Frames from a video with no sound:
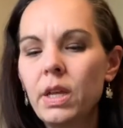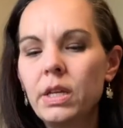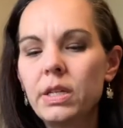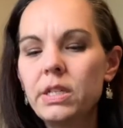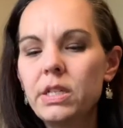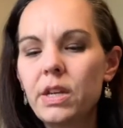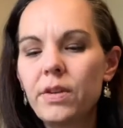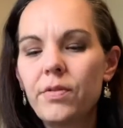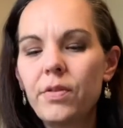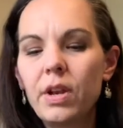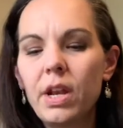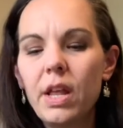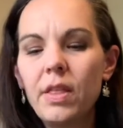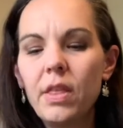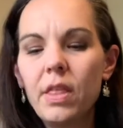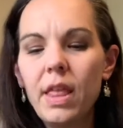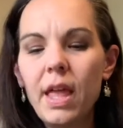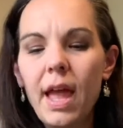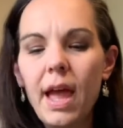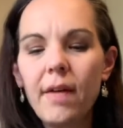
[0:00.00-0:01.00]
different. And then
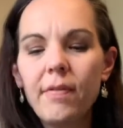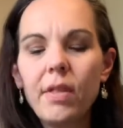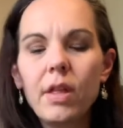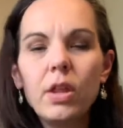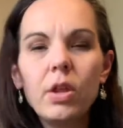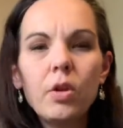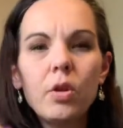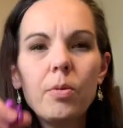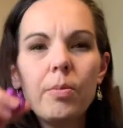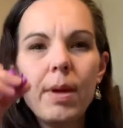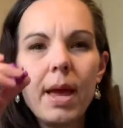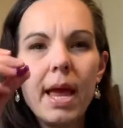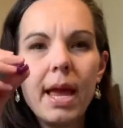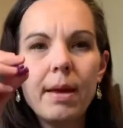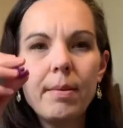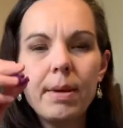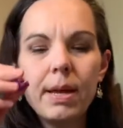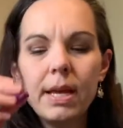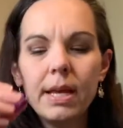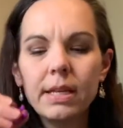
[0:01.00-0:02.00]
they have the little
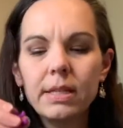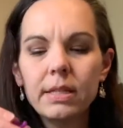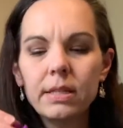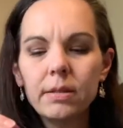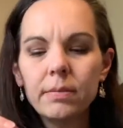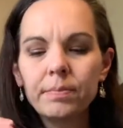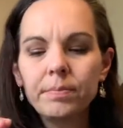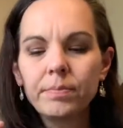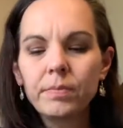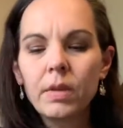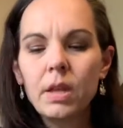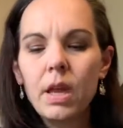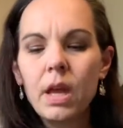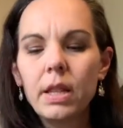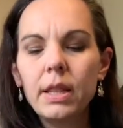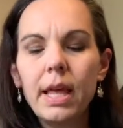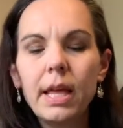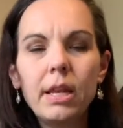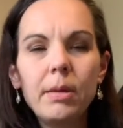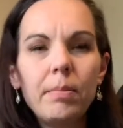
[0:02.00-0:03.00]
babies,
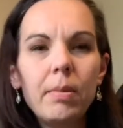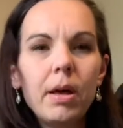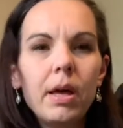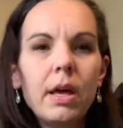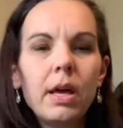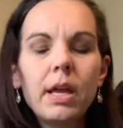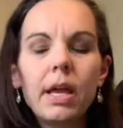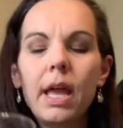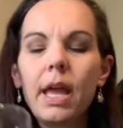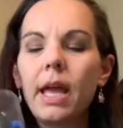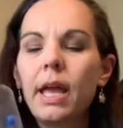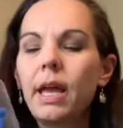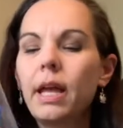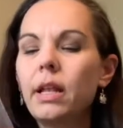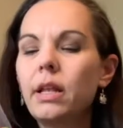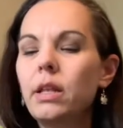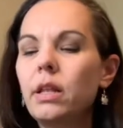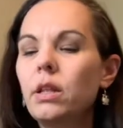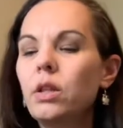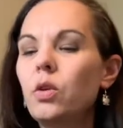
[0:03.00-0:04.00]
Ladybug
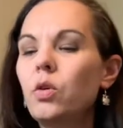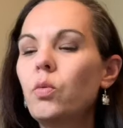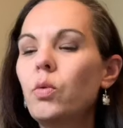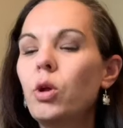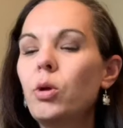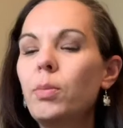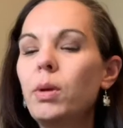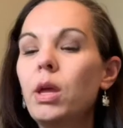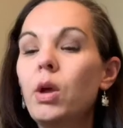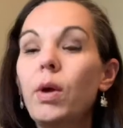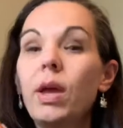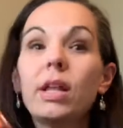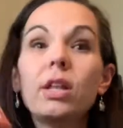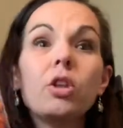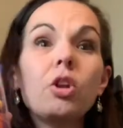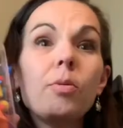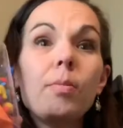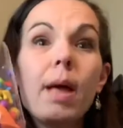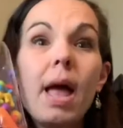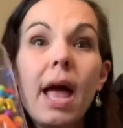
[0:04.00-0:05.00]
and Little Romeo and
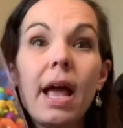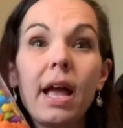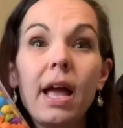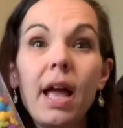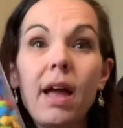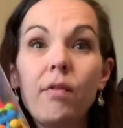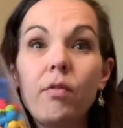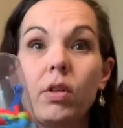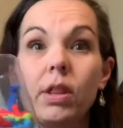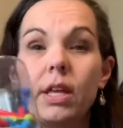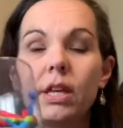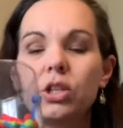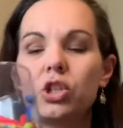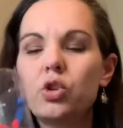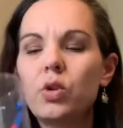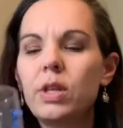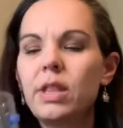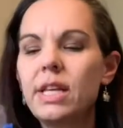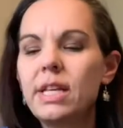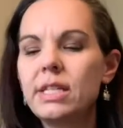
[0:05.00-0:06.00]
Little Mac. I really
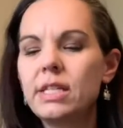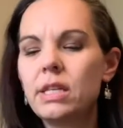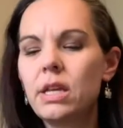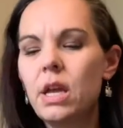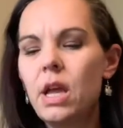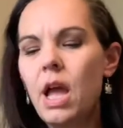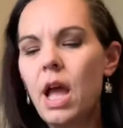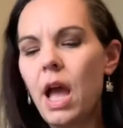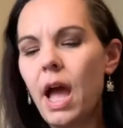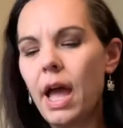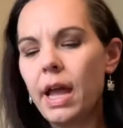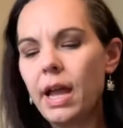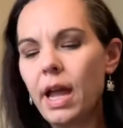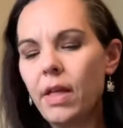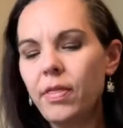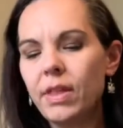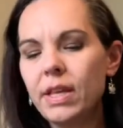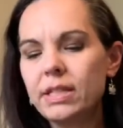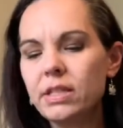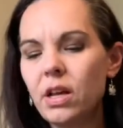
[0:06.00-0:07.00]
enjoy these. I got
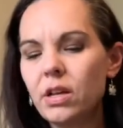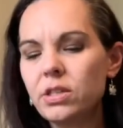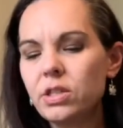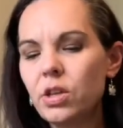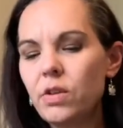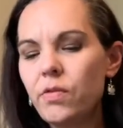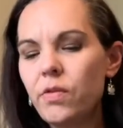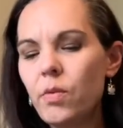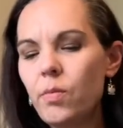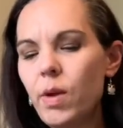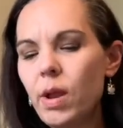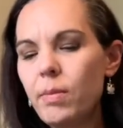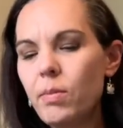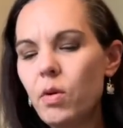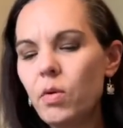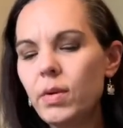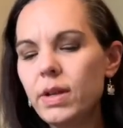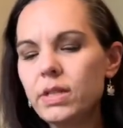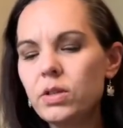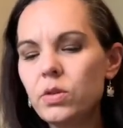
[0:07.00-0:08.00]
these also from Rainbow
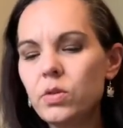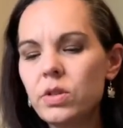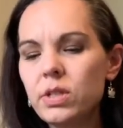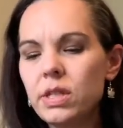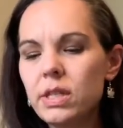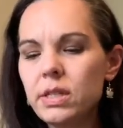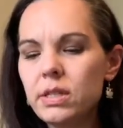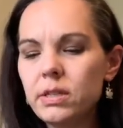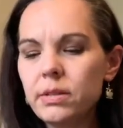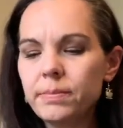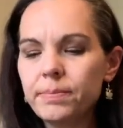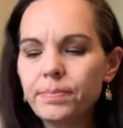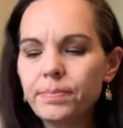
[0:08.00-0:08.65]
Resources,